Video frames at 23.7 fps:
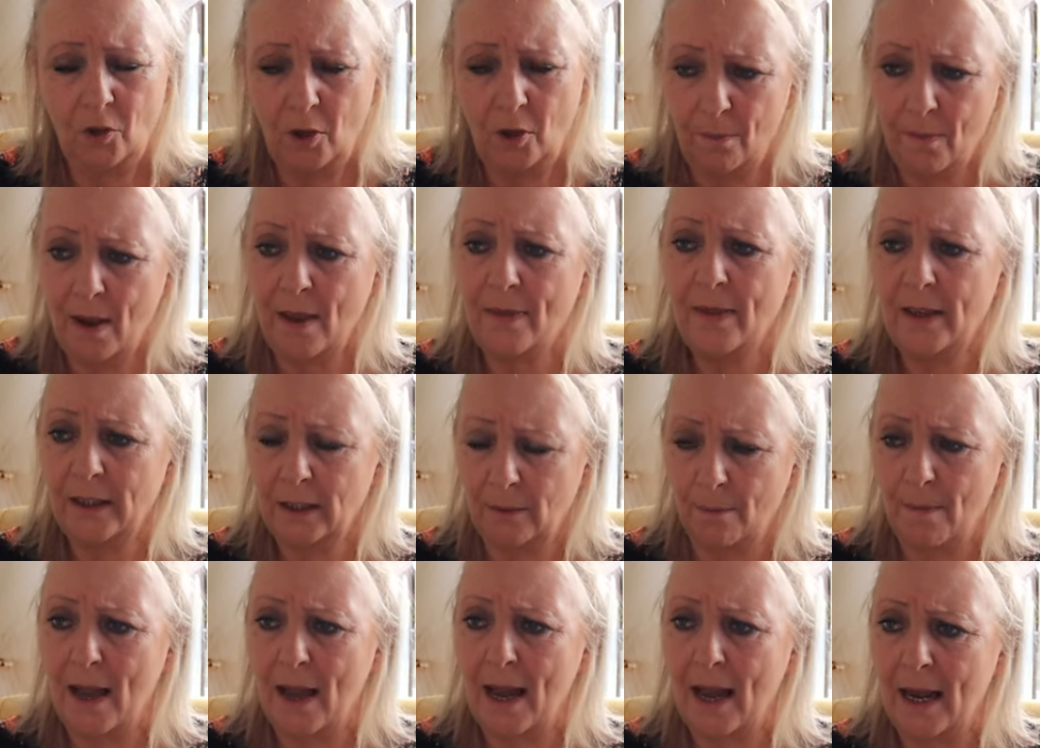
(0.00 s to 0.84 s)
she met
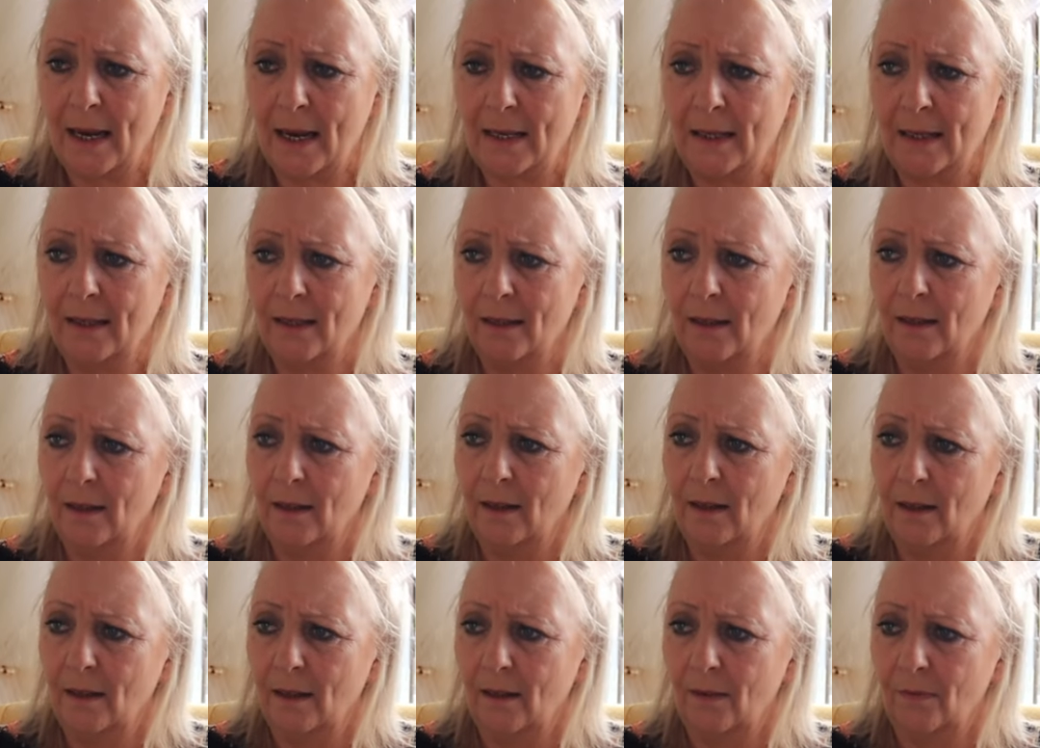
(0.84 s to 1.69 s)
this man.
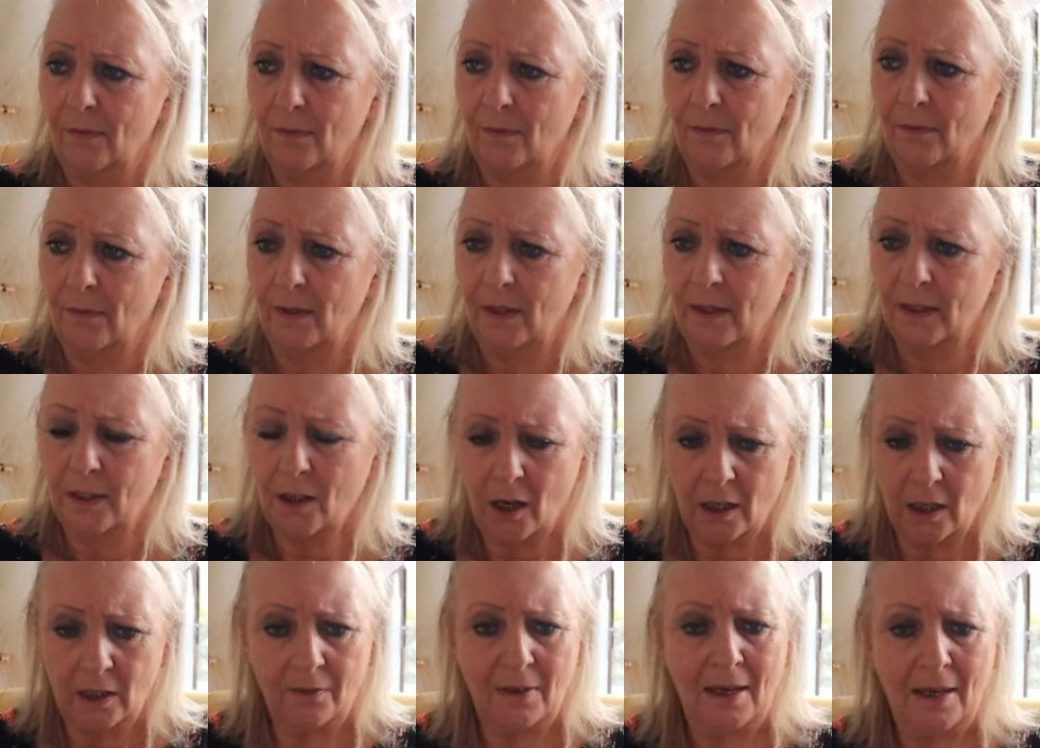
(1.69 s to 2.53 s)
They
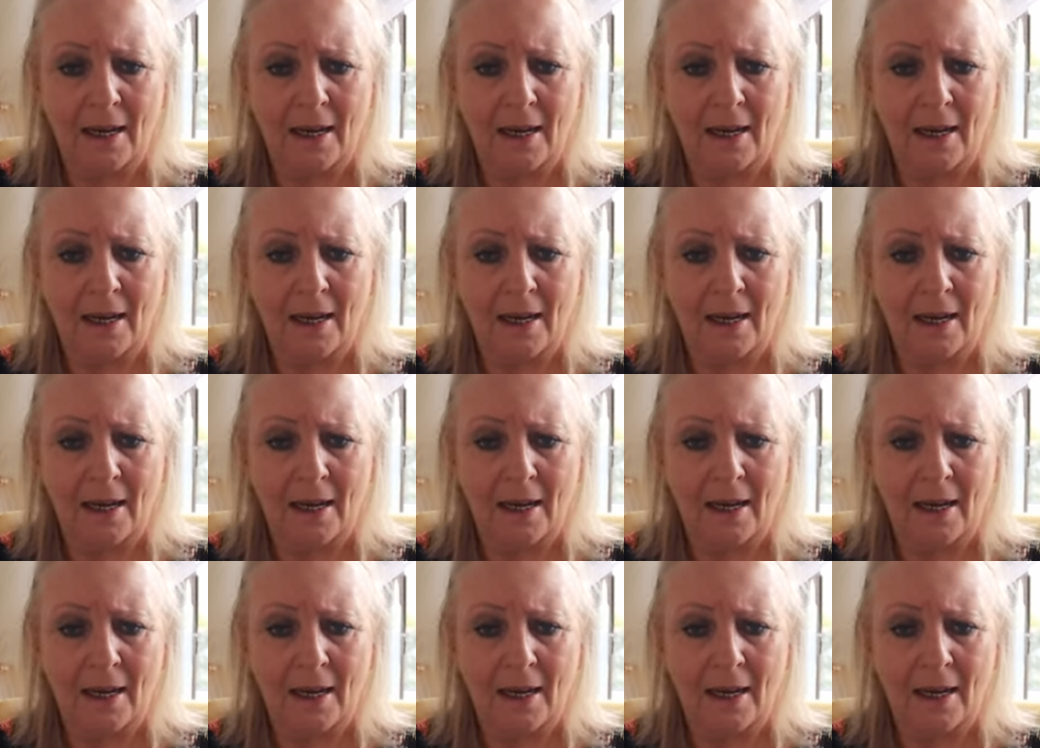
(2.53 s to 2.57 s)
started a